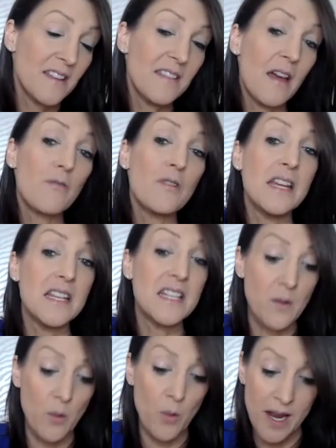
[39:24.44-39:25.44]
there
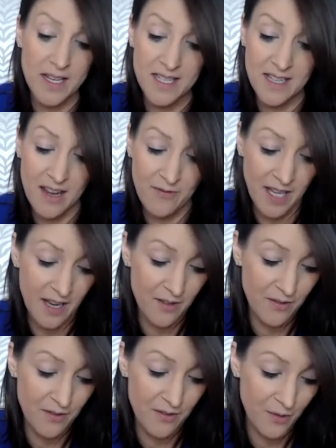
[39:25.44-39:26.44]
is a way to
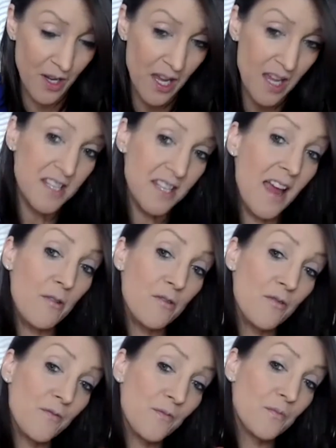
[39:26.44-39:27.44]
navigate through. So
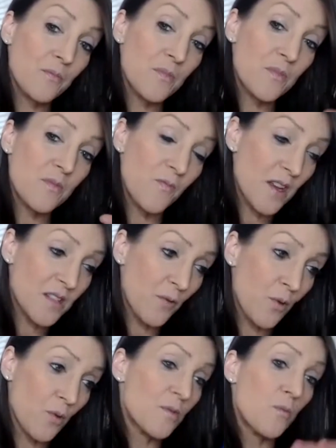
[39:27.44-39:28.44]
Carole, first of
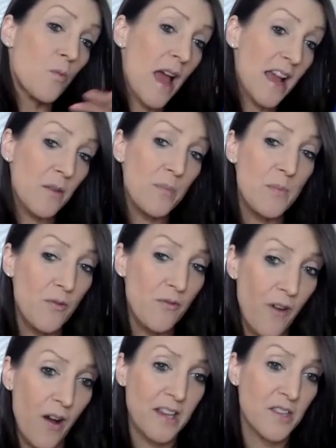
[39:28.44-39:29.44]
all, where can people
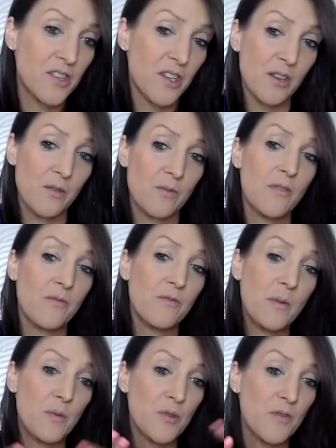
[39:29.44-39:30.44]
find you? If
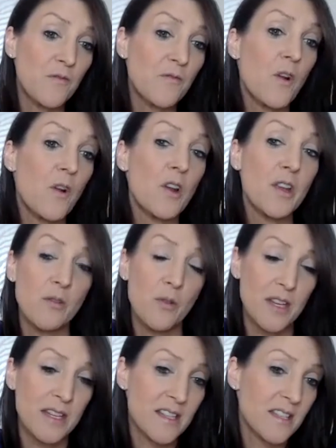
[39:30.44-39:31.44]
people want to follow you on
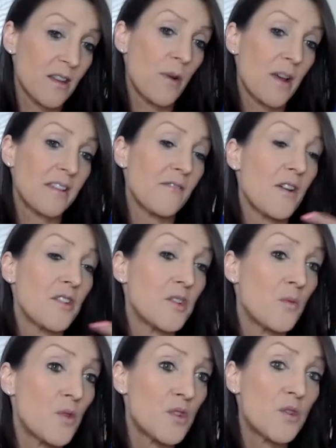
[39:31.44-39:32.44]
Insta, where can they find
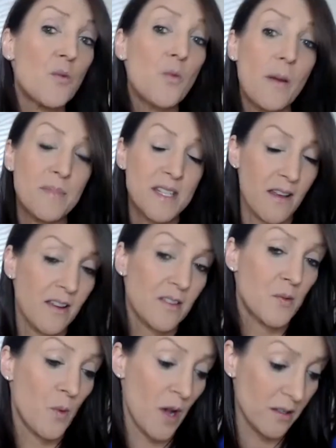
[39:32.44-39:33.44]
you? What's your website
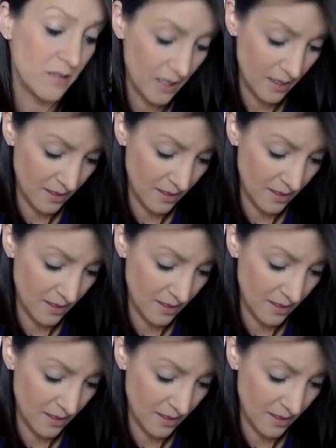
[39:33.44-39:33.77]
as well?